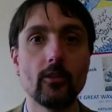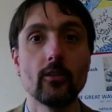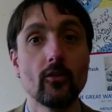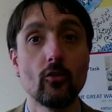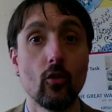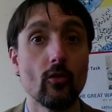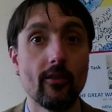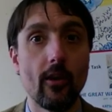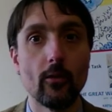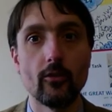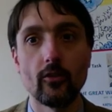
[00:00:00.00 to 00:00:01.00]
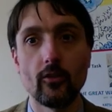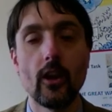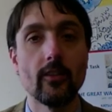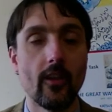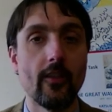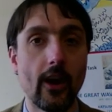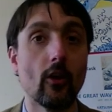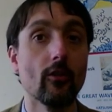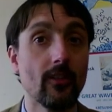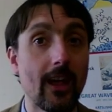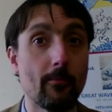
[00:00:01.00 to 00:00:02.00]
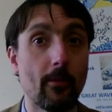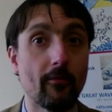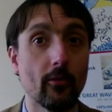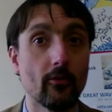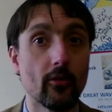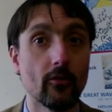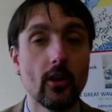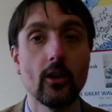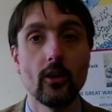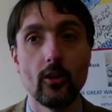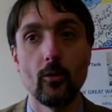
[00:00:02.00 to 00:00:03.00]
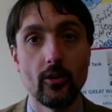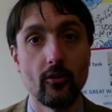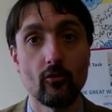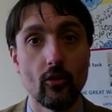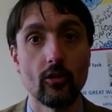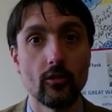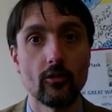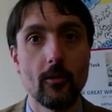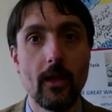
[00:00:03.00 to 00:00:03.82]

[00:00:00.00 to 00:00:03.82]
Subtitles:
Tory voters than they are of Labour voters who are disgruntled.